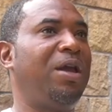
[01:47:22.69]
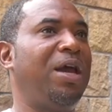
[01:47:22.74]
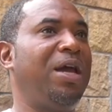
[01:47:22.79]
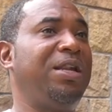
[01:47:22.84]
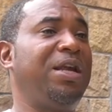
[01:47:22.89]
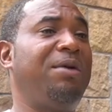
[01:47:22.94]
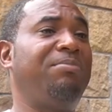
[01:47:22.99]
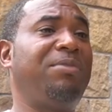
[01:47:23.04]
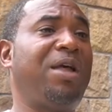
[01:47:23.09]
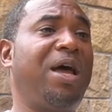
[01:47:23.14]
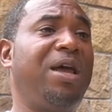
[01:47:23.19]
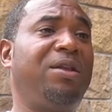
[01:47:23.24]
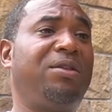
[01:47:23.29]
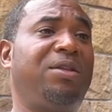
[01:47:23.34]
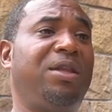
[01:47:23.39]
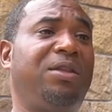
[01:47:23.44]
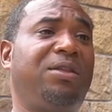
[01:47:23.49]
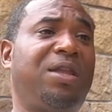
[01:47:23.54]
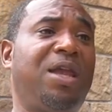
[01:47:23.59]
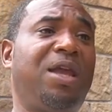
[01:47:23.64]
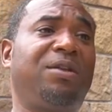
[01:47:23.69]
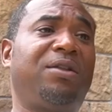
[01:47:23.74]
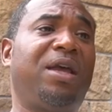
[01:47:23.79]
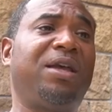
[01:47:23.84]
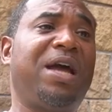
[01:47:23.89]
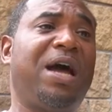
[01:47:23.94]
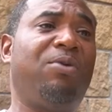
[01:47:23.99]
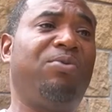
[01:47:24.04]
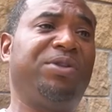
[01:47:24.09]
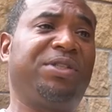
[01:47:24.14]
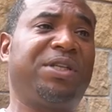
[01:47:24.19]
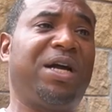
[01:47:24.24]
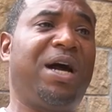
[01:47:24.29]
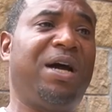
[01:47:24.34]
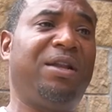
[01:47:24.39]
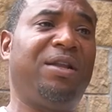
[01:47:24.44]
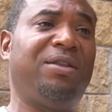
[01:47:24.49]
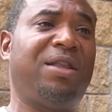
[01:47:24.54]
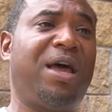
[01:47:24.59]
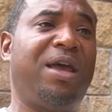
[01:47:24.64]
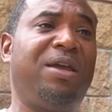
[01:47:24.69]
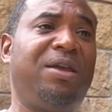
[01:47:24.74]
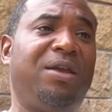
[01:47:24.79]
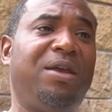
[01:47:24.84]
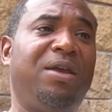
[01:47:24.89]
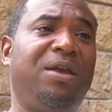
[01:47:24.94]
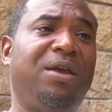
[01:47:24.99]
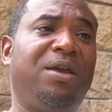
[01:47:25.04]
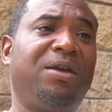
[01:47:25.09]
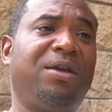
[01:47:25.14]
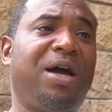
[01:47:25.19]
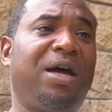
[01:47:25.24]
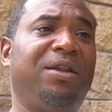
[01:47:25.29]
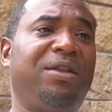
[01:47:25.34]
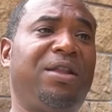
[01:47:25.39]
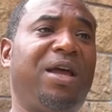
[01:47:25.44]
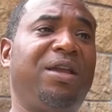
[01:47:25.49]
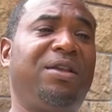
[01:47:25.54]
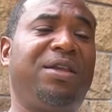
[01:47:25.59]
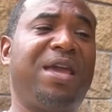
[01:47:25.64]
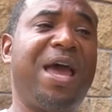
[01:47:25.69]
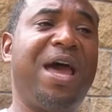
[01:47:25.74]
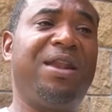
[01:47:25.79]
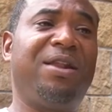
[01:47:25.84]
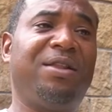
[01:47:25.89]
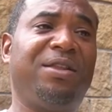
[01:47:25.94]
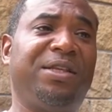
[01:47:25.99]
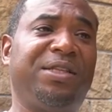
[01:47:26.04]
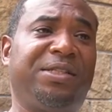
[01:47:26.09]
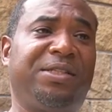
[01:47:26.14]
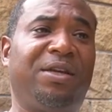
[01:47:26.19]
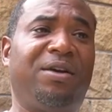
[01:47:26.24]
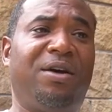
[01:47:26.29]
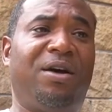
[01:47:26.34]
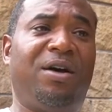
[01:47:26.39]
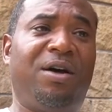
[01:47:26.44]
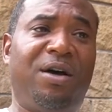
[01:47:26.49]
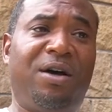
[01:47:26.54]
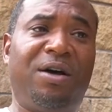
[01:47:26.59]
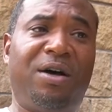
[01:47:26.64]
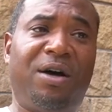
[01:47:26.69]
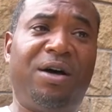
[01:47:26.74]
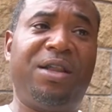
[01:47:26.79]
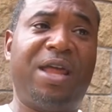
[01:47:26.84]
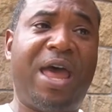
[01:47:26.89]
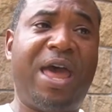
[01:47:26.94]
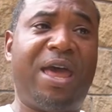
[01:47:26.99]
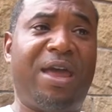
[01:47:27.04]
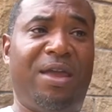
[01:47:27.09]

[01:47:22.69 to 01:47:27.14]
and I'm like to think like I was kind of like catalyst of that.